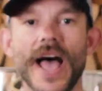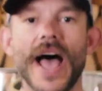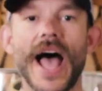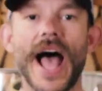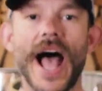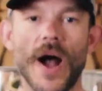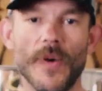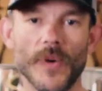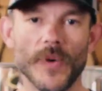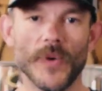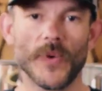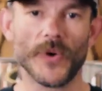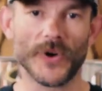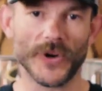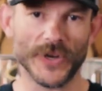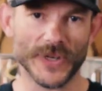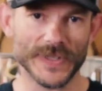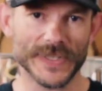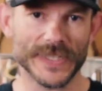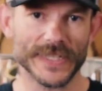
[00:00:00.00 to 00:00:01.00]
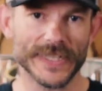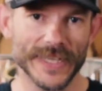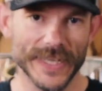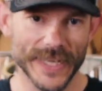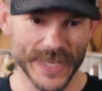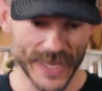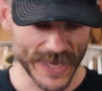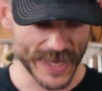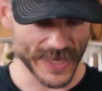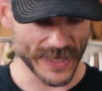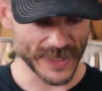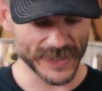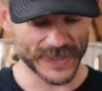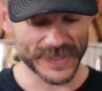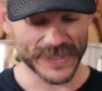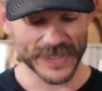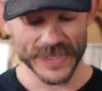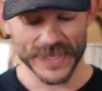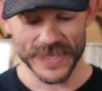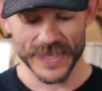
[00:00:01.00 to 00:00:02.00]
How it works is